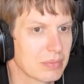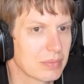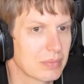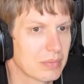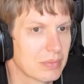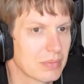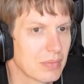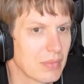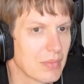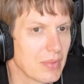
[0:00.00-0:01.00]
mm,
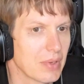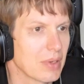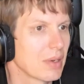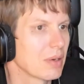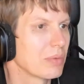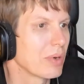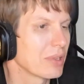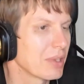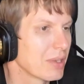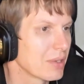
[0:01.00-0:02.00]
mm, uh,
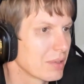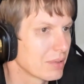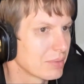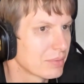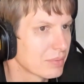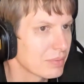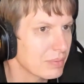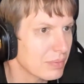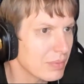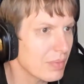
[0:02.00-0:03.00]
what is,
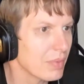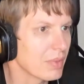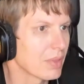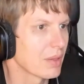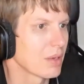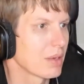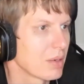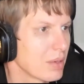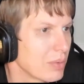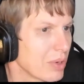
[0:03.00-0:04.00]

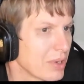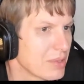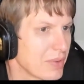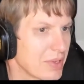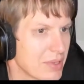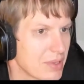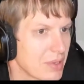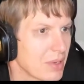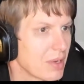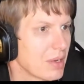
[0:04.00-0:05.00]
mm, what is
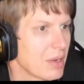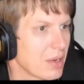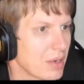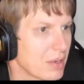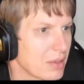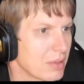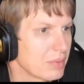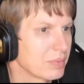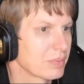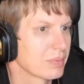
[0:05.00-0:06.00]
this
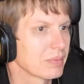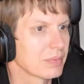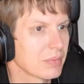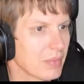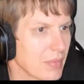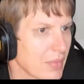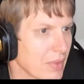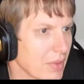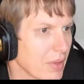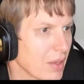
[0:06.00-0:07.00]
um,
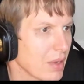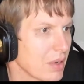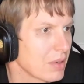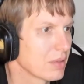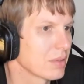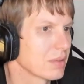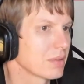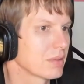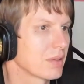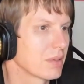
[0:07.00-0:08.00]

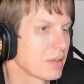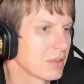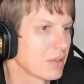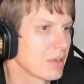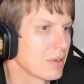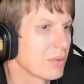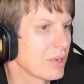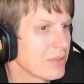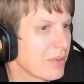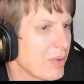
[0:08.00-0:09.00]
uh, the the
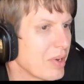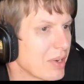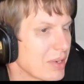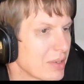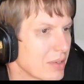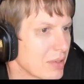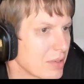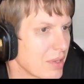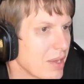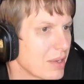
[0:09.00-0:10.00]
what is the query
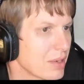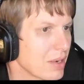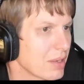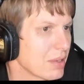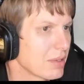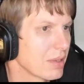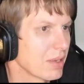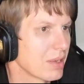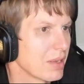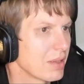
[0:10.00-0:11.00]
uh, taken right
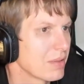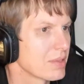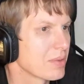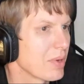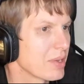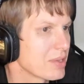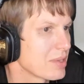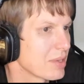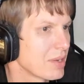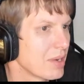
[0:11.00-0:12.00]
like in this
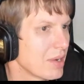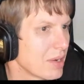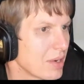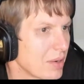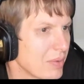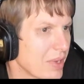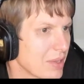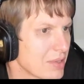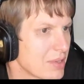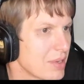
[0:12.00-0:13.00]
case uh, uh we
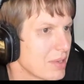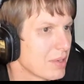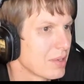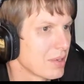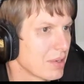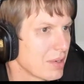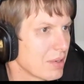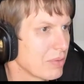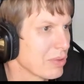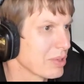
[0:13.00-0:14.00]
can see
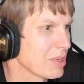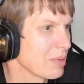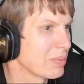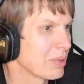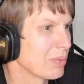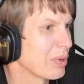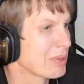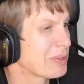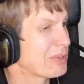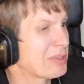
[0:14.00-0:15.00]
uh, for example
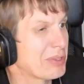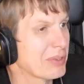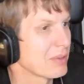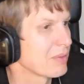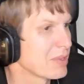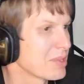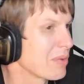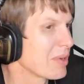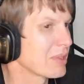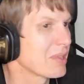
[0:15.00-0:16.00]
what uh, this
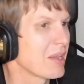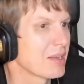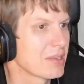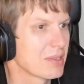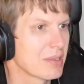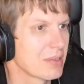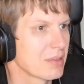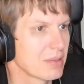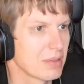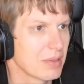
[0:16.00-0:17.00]
query takes
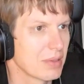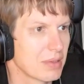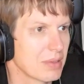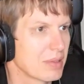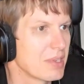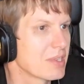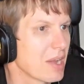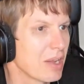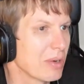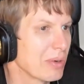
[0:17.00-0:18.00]
this
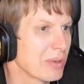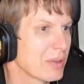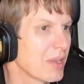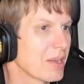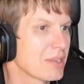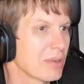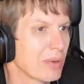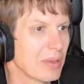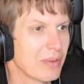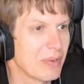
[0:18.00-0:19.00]
IO takes
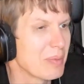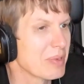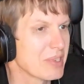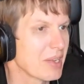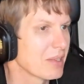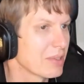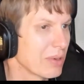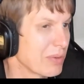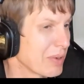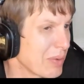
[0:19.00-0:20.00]
only 3%
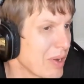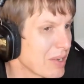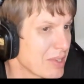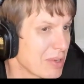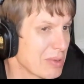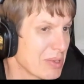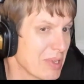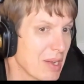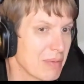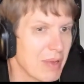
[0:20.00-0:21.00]
of a query execution
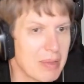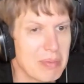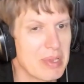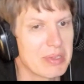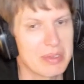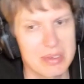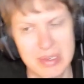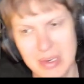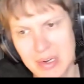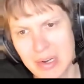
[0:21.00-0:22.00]
time that means